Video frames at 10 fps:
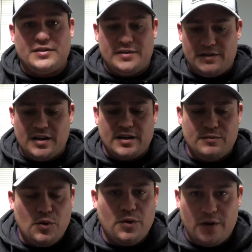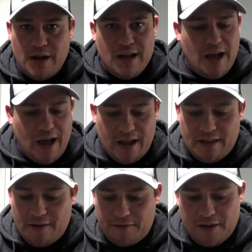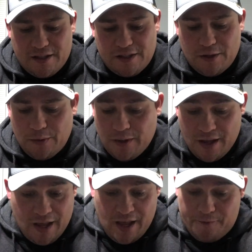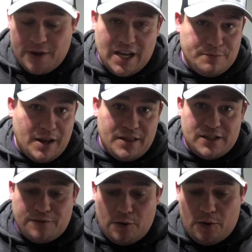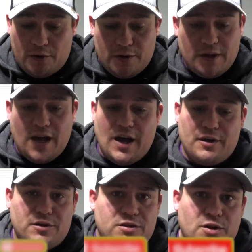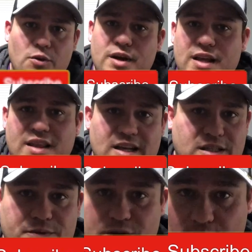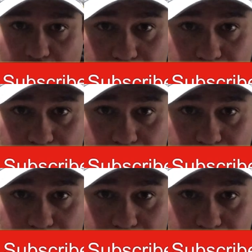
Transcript: it tugging more, I had that fish. So if you guys made it this far, go and hit that subscribe